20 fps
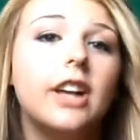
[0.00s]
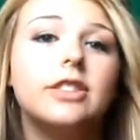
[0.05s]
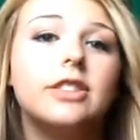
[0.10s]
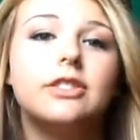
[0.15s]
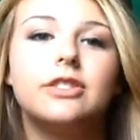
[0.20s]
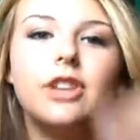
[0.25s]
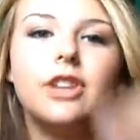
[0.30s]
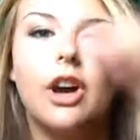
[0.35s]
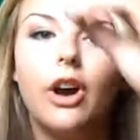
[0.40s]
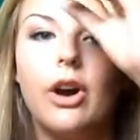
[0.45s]

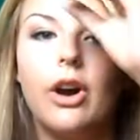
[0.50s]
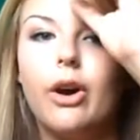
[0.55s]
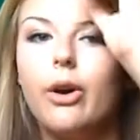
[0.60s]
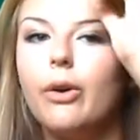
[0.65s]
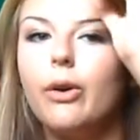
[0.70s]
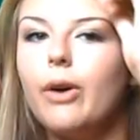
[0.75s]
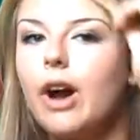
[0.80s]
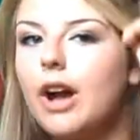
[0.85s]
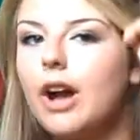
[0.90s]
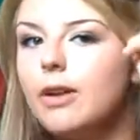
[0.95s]

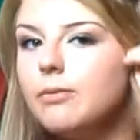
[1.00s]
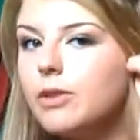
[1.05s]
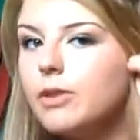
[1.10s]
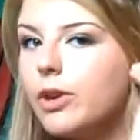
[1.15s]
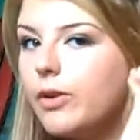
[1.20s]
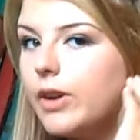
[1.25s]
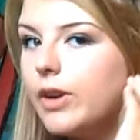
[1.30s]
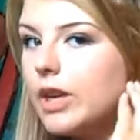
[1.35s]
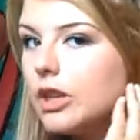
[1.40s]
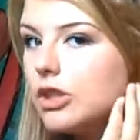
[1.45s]
So I'm
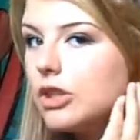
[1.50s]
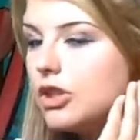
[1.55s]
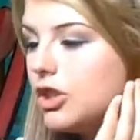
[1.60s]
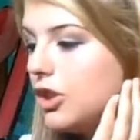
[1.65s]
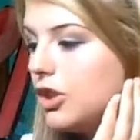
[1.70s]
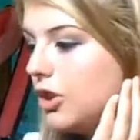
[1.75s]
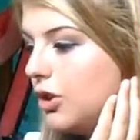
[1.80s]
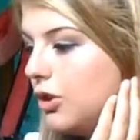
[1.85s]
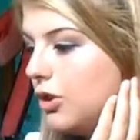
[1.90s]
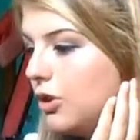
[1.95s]
going
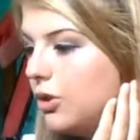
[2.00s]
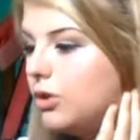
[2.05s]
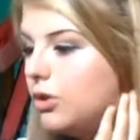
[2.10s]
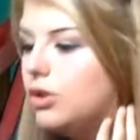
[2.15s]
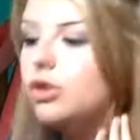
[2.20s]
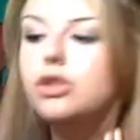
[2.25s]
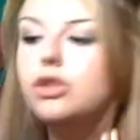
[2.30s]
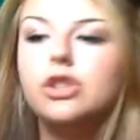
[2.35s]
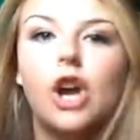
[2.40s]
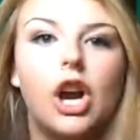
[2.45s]
to
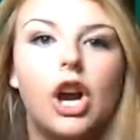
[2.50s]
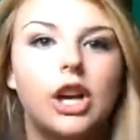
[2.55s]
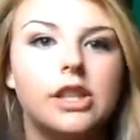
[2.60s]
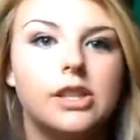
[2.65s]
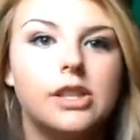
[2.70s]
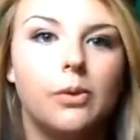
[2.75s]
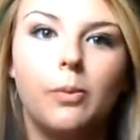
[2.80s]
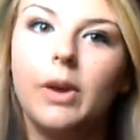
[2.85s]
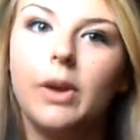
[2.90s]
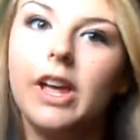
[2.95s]

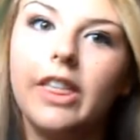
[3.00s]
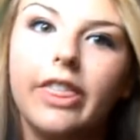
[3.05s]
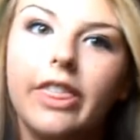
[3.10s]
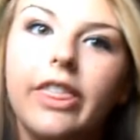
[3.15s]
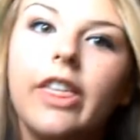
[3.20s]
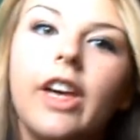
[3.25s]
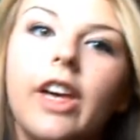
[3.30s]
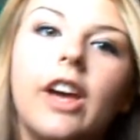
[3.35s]
start with